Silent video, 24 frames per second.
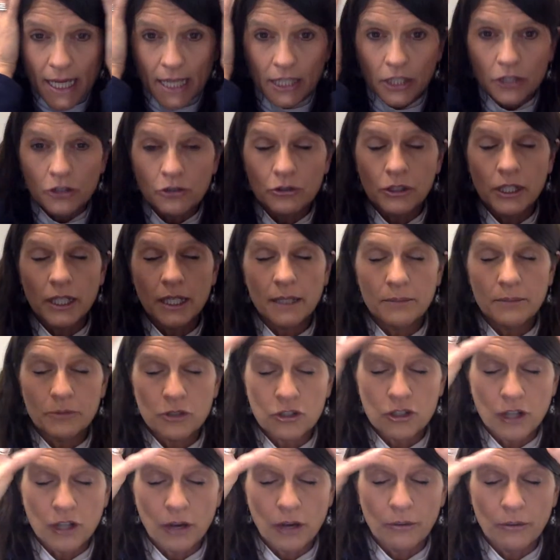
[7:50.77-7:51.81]
and you keep
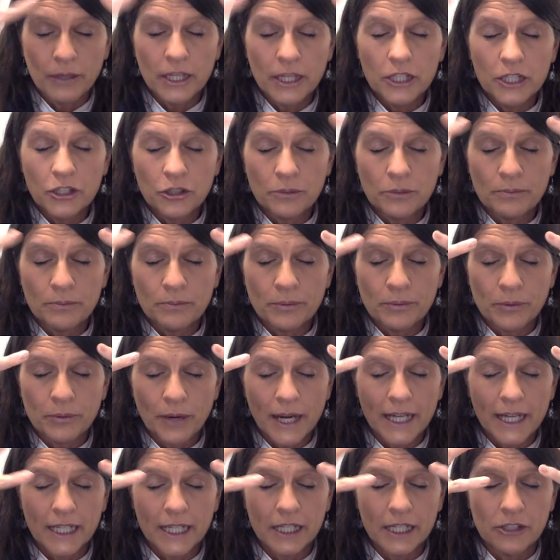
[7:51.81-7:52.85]
showing your
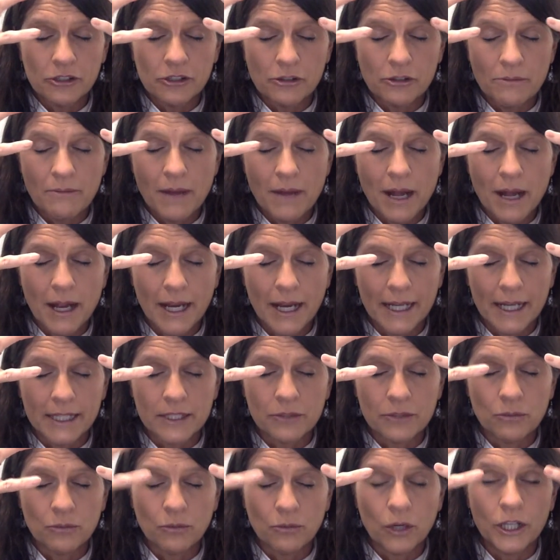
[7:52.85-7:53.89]
brain and your mind
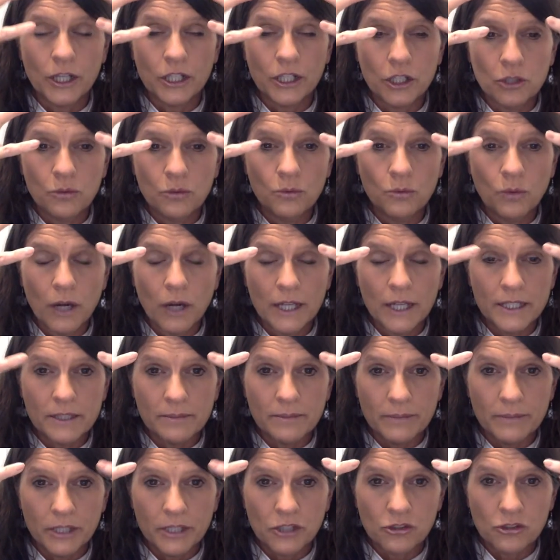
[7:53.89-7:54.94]
what you want to
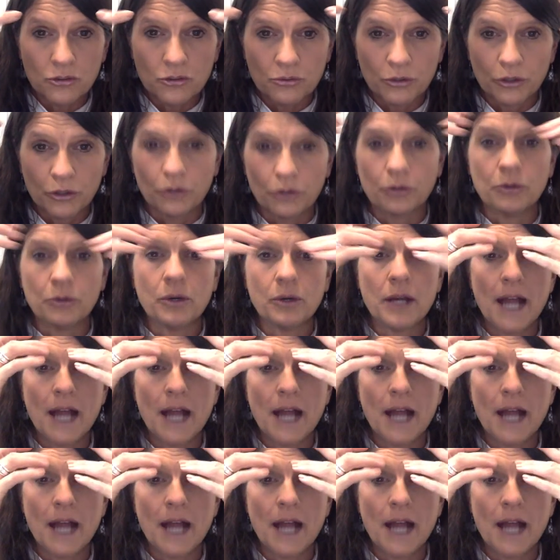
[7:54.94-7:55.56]
be true